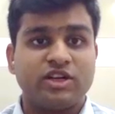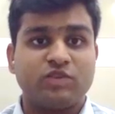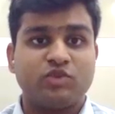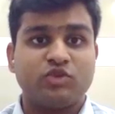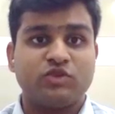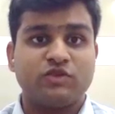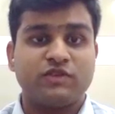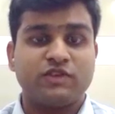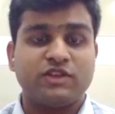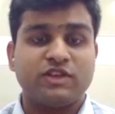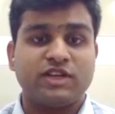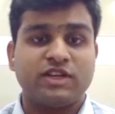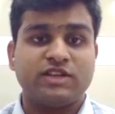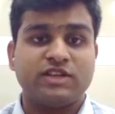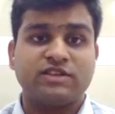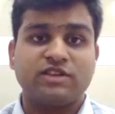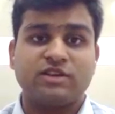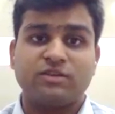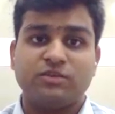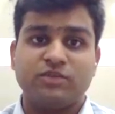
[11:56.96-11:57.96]
in an atmosphere that
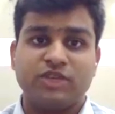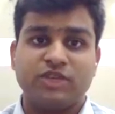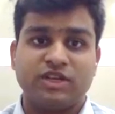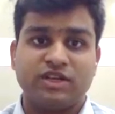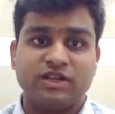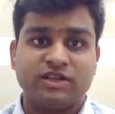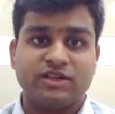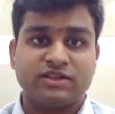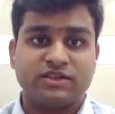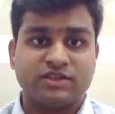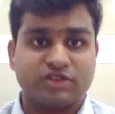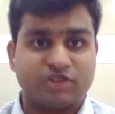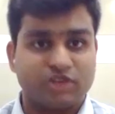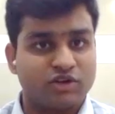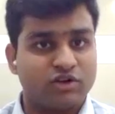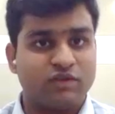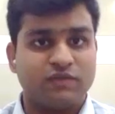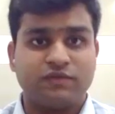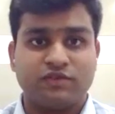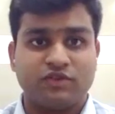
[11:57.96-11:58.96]
is completely
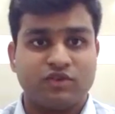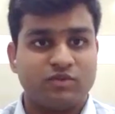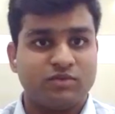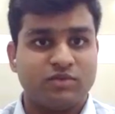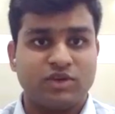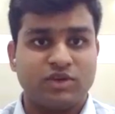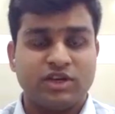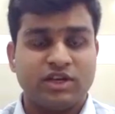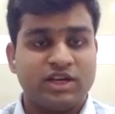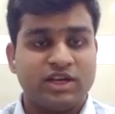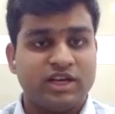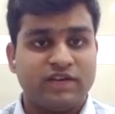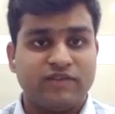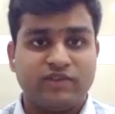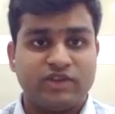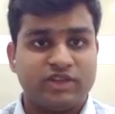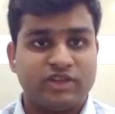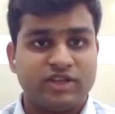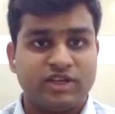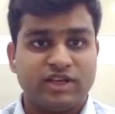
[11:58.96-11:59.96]
shut off from
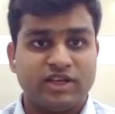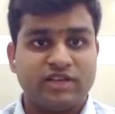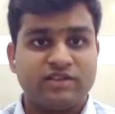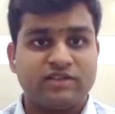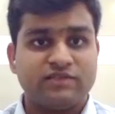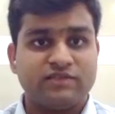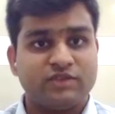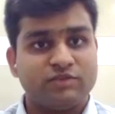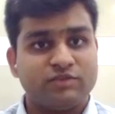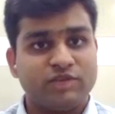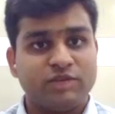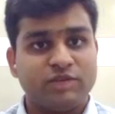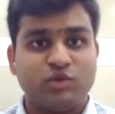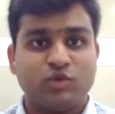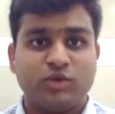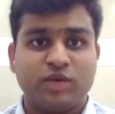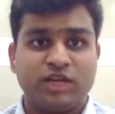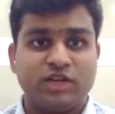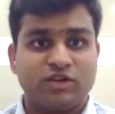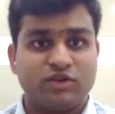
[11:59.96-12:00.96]
everything else with my
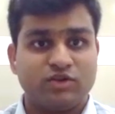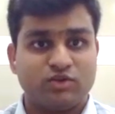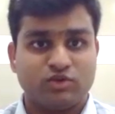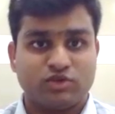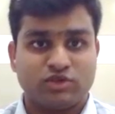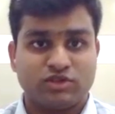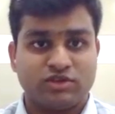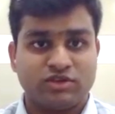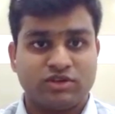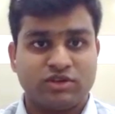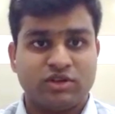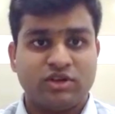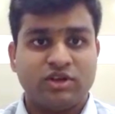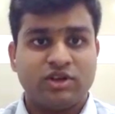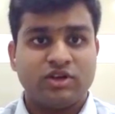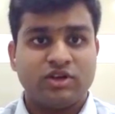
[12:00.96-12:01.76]
mobile closed.